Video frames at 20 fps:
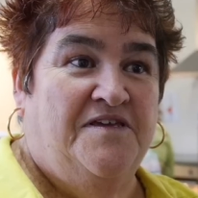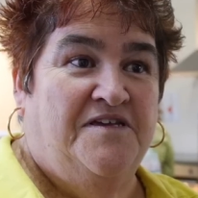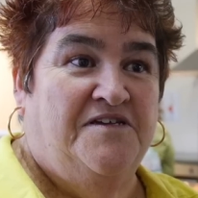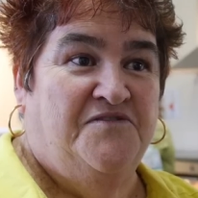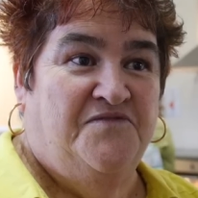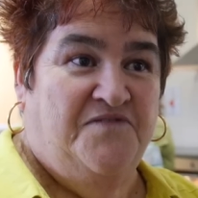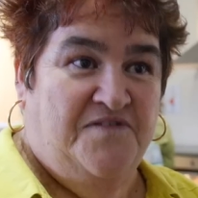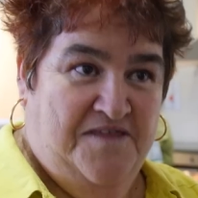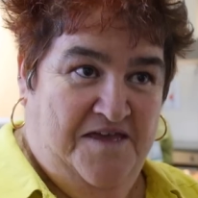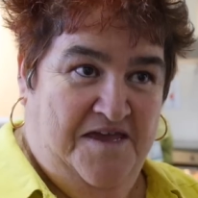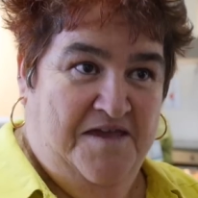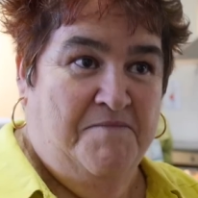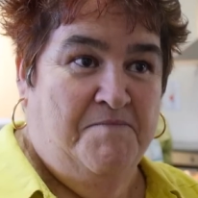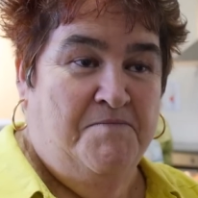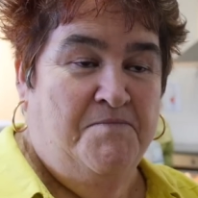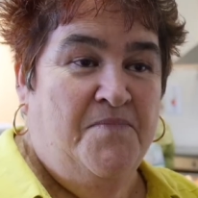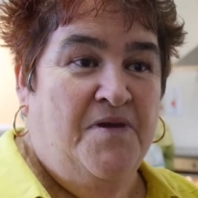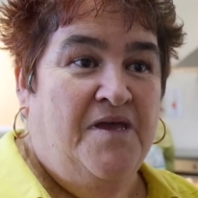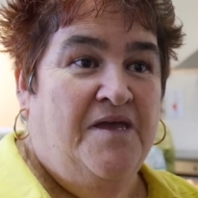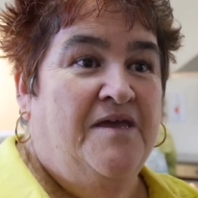things for
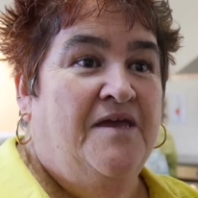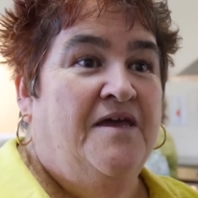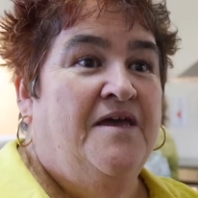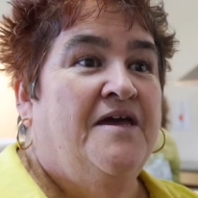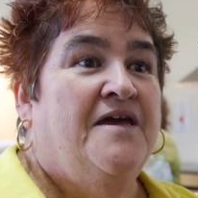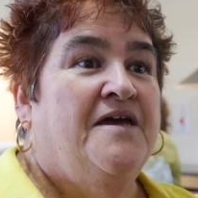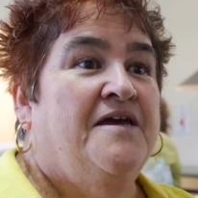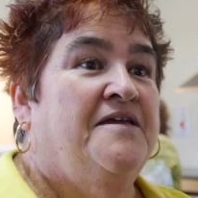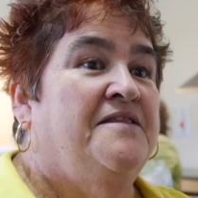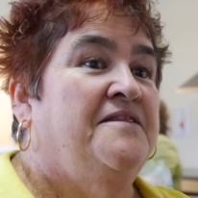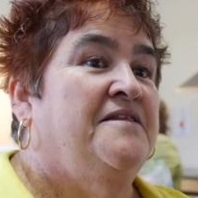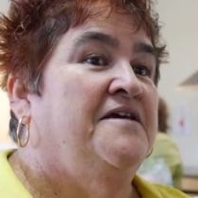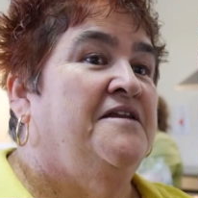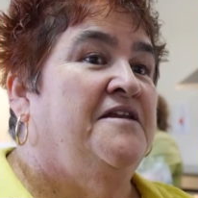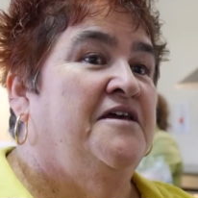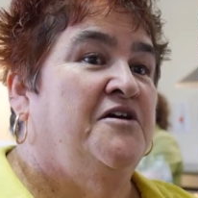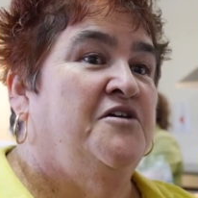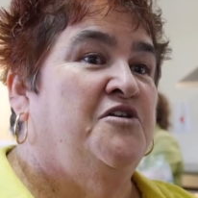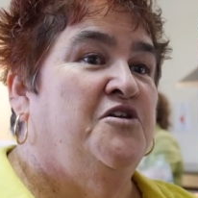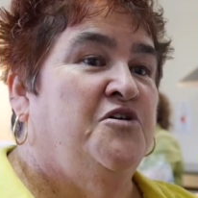them, and they
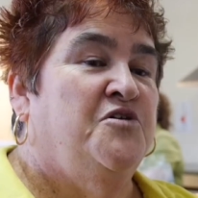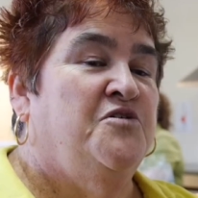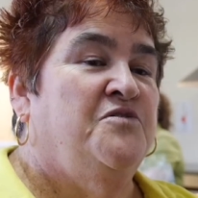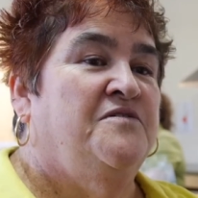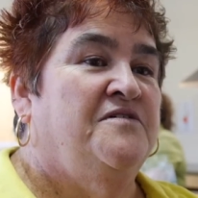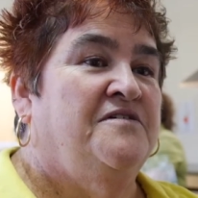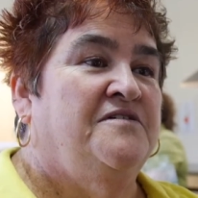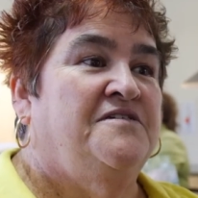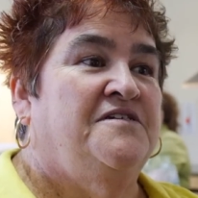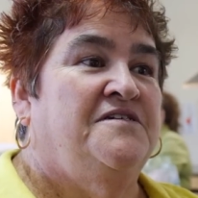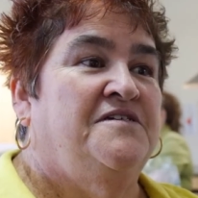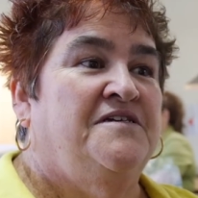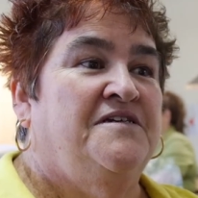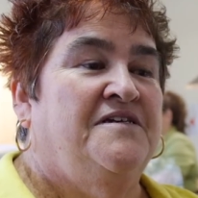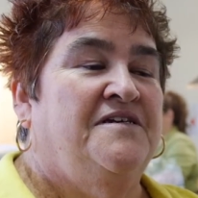now know that